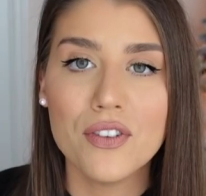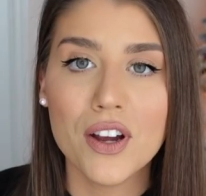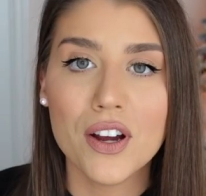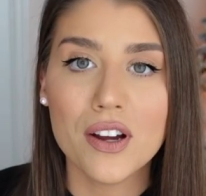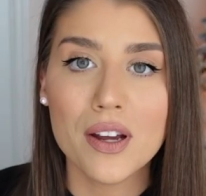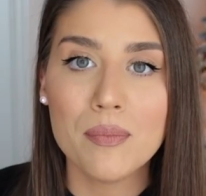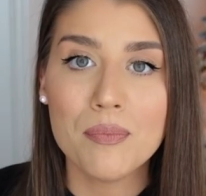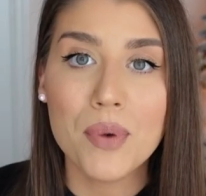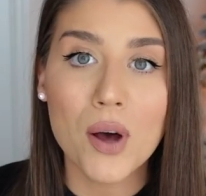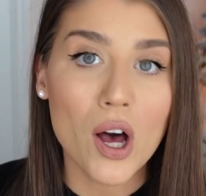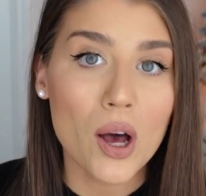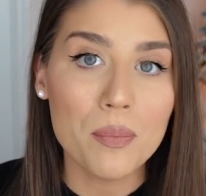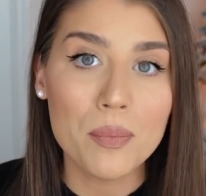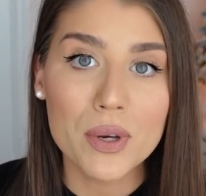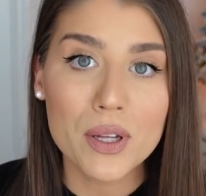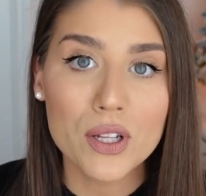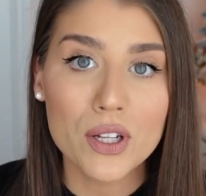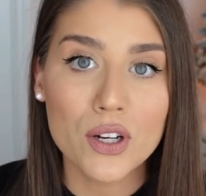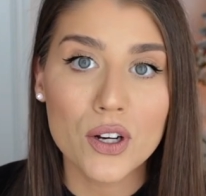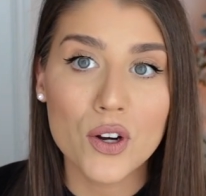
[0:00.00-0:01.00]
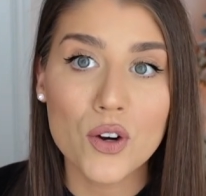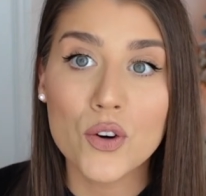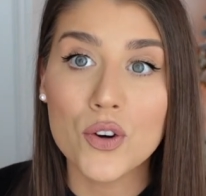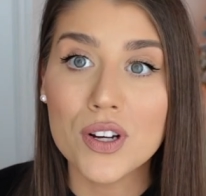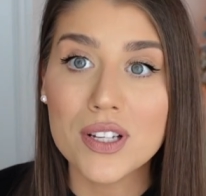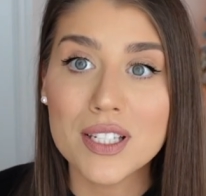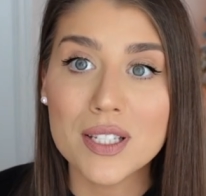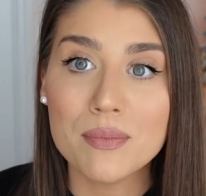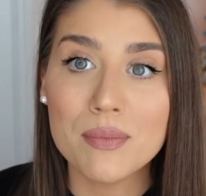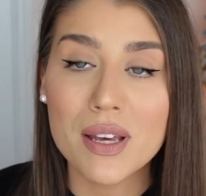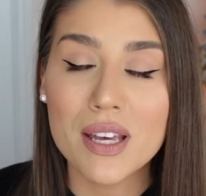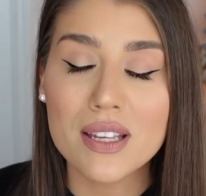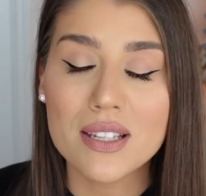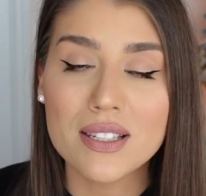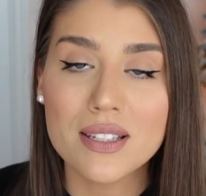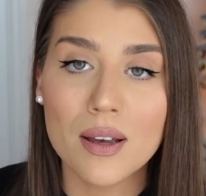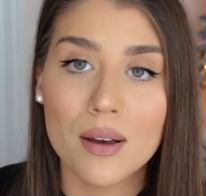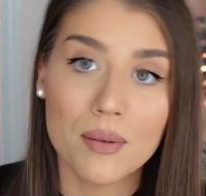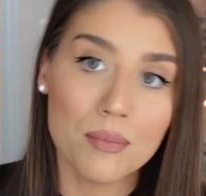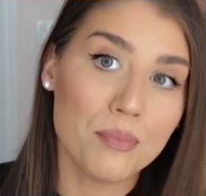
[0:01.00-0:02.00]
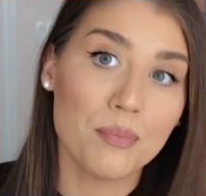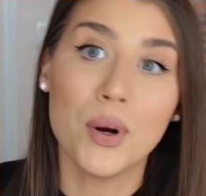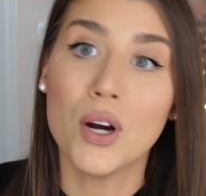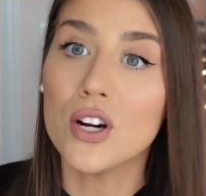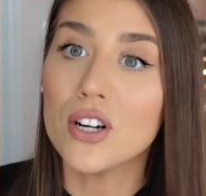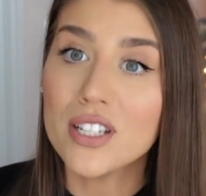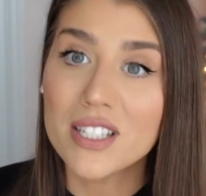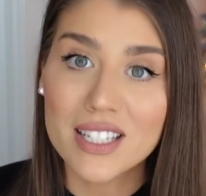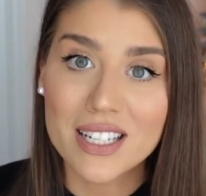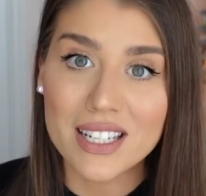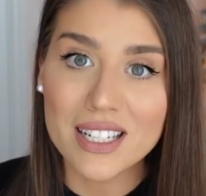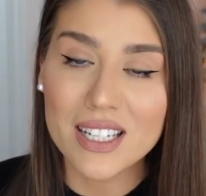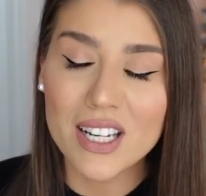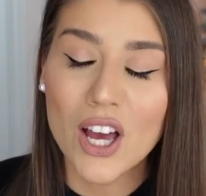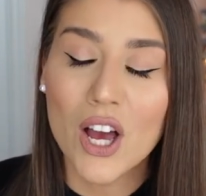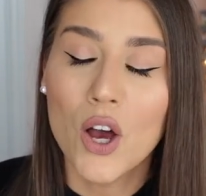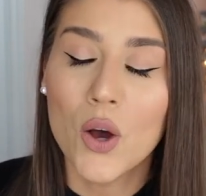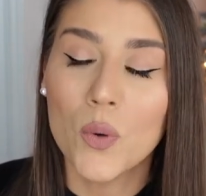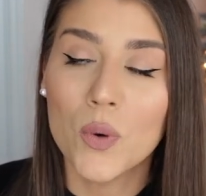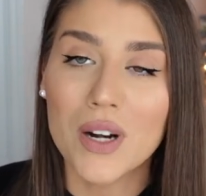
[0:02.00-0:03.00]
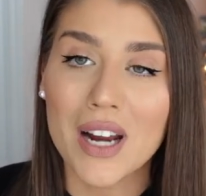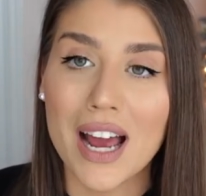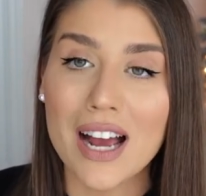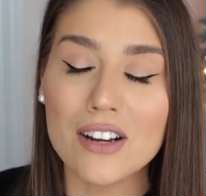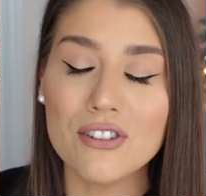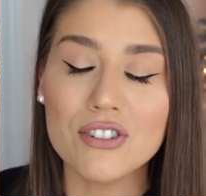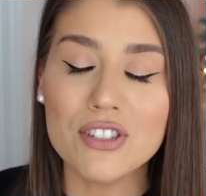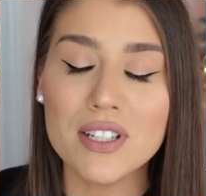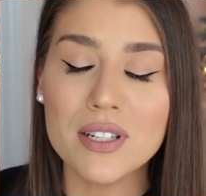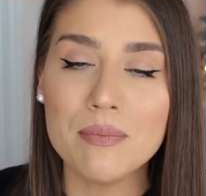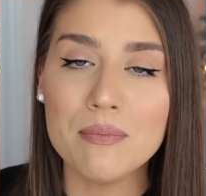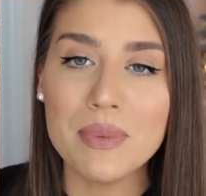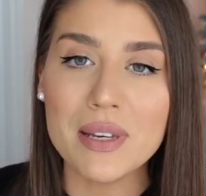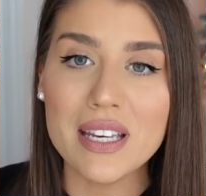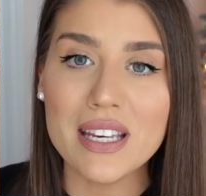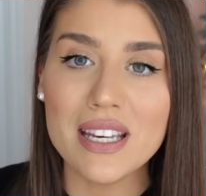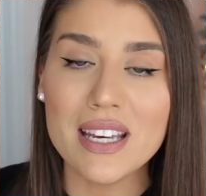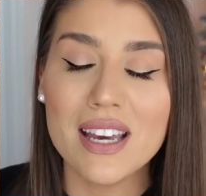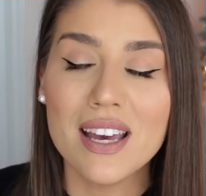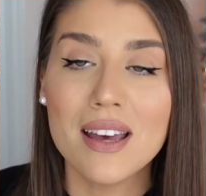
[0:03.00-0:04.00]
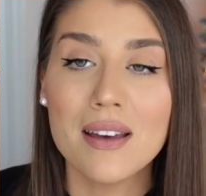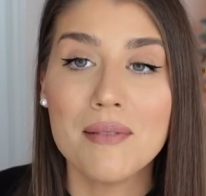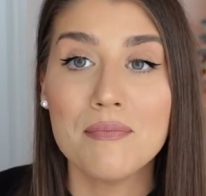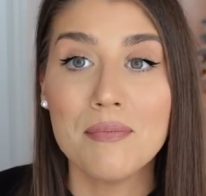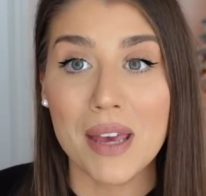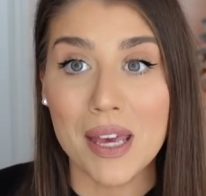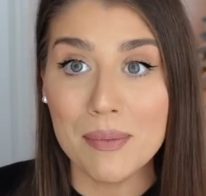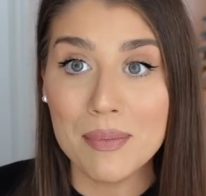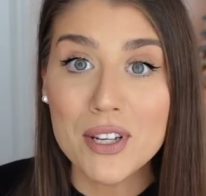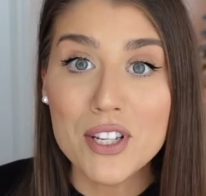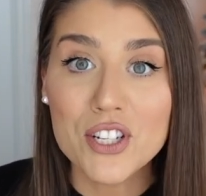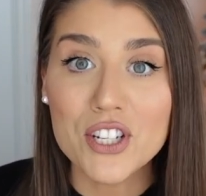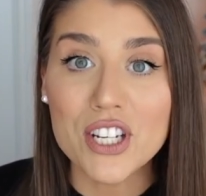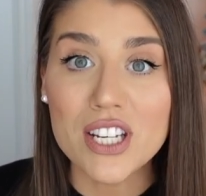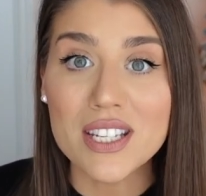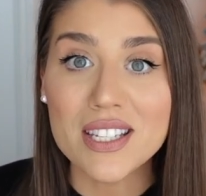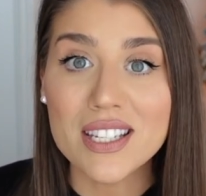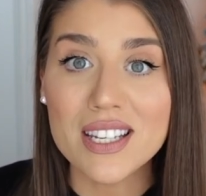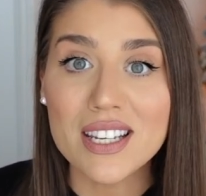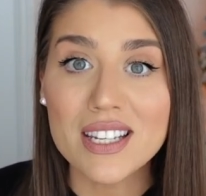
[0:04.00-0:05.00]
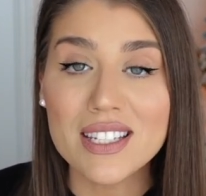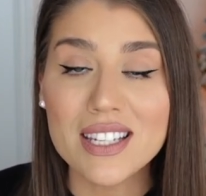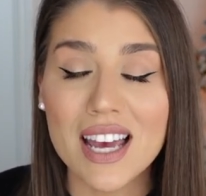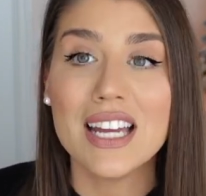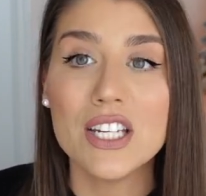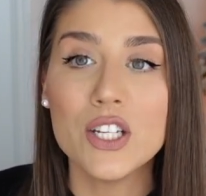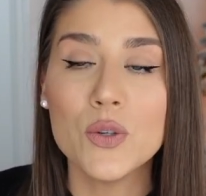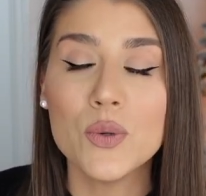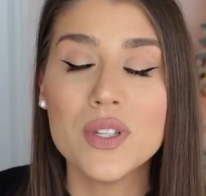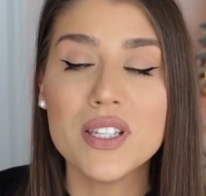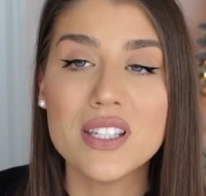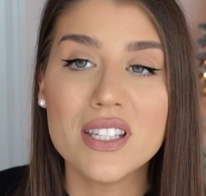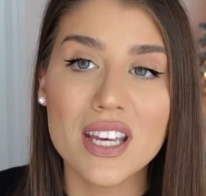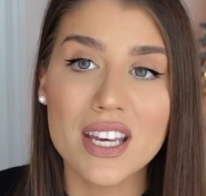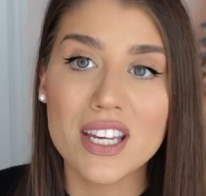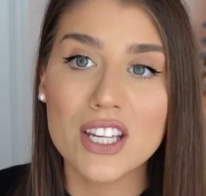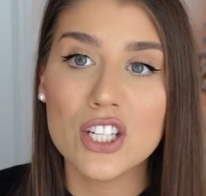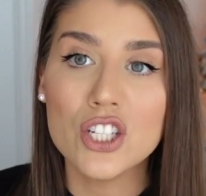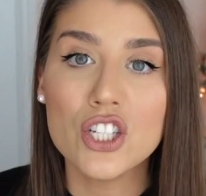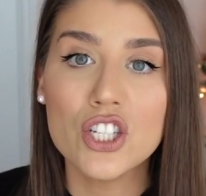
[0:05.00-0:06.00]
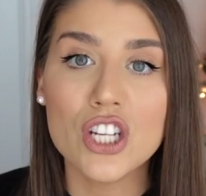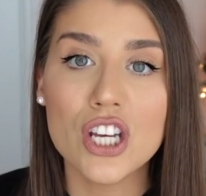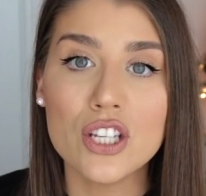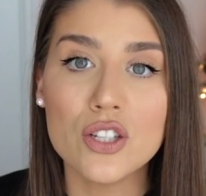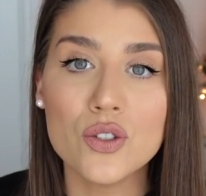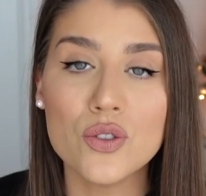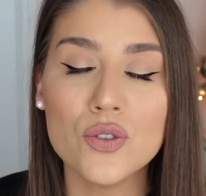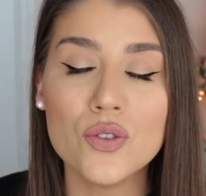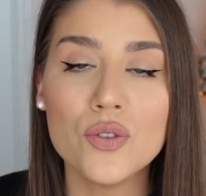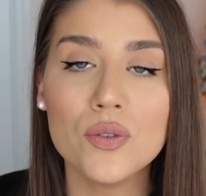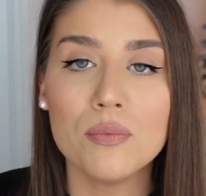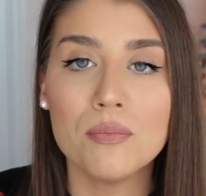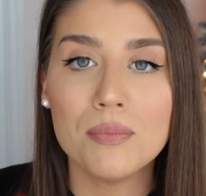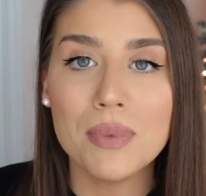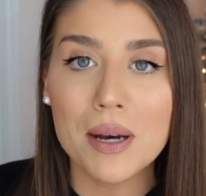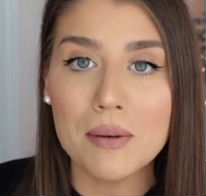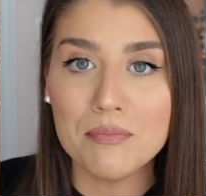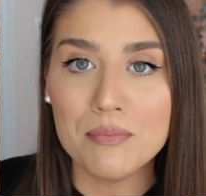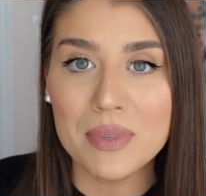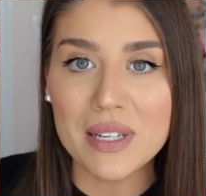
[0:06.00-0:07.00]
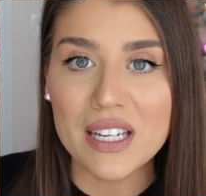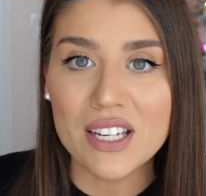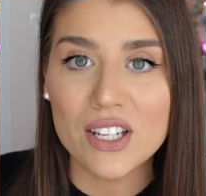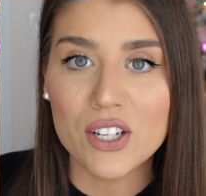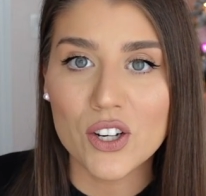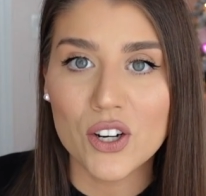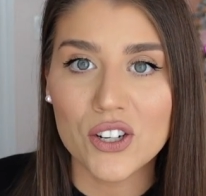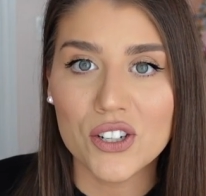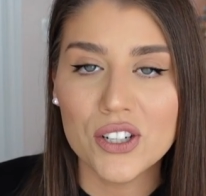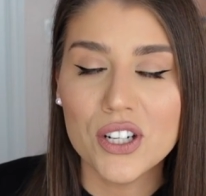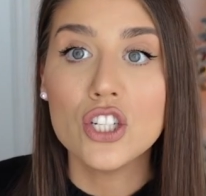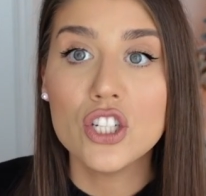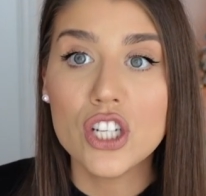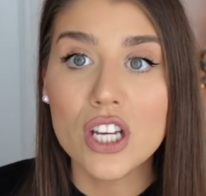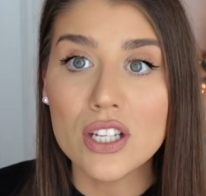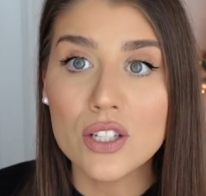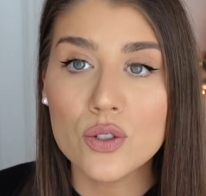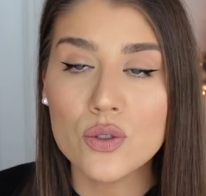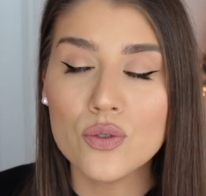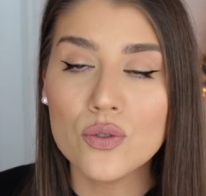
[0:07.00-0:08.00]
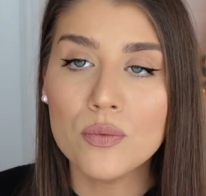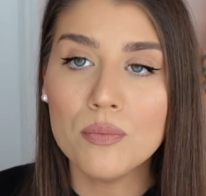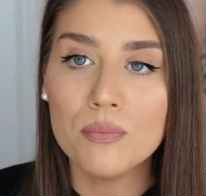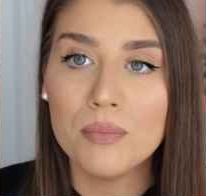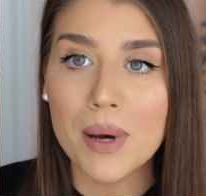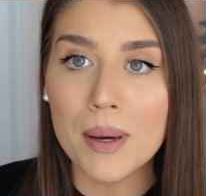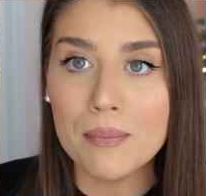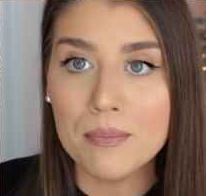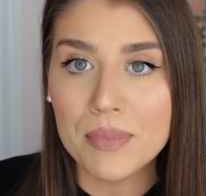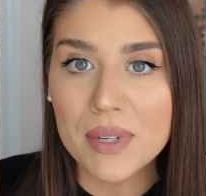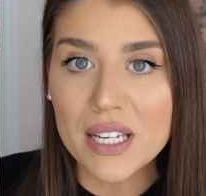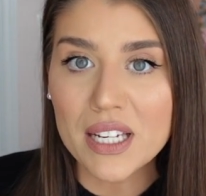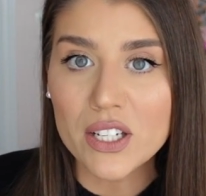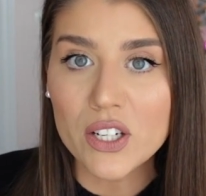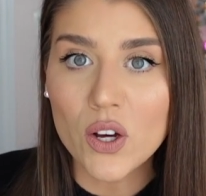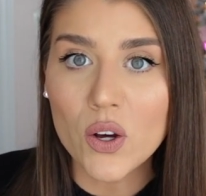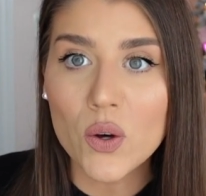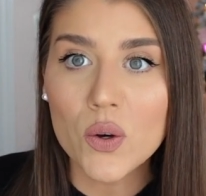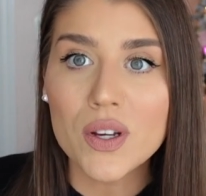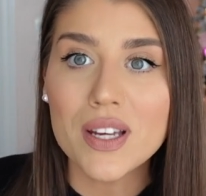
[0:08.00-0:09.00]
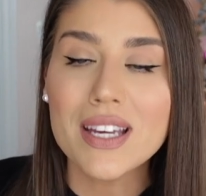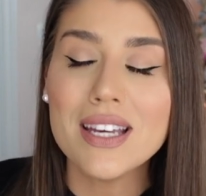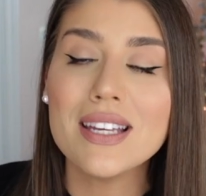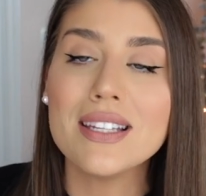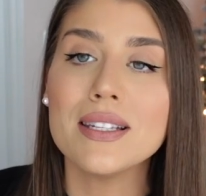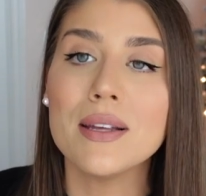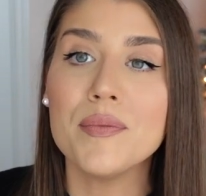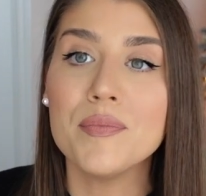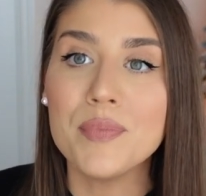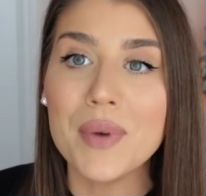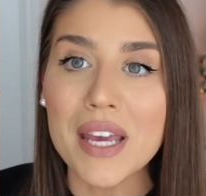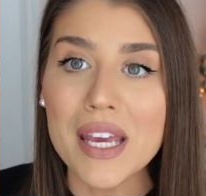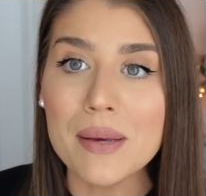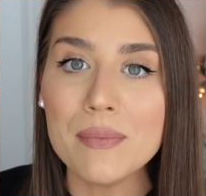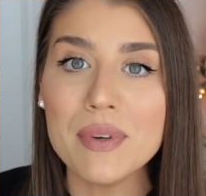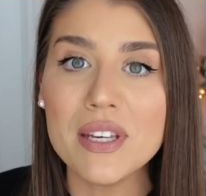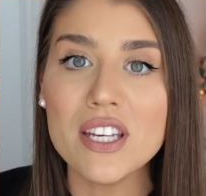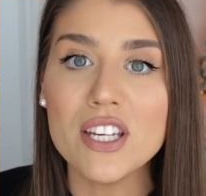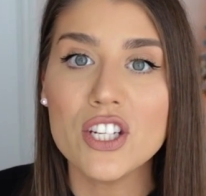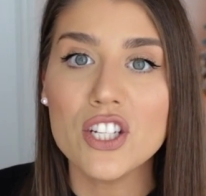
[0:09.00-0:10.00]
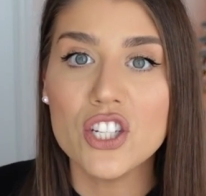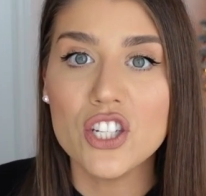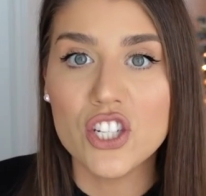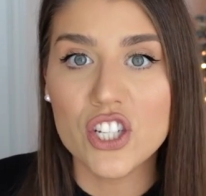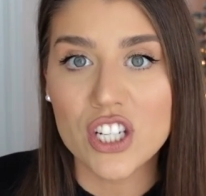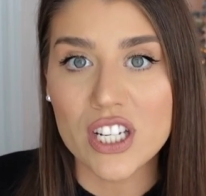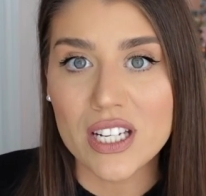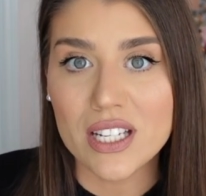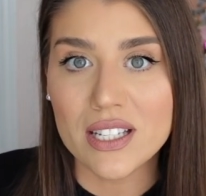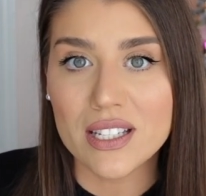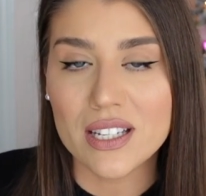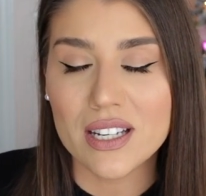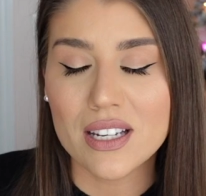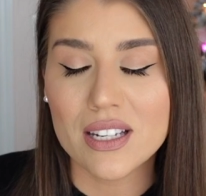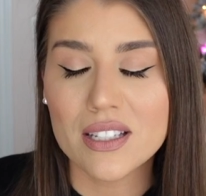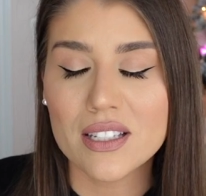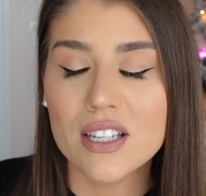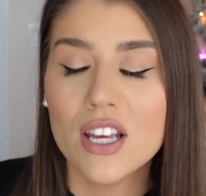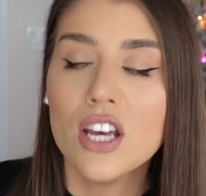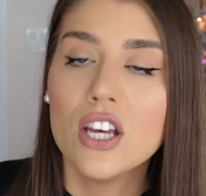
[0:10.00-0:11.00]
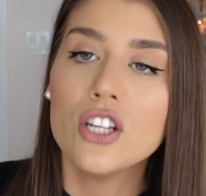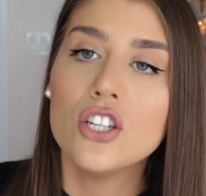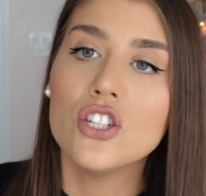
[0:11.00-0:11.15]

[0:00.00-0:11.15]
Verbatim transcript: very popular Christmas person would actually be Baby Jesus, and you would say Gesù Bambino. Gesù Bambino is baby Jesus.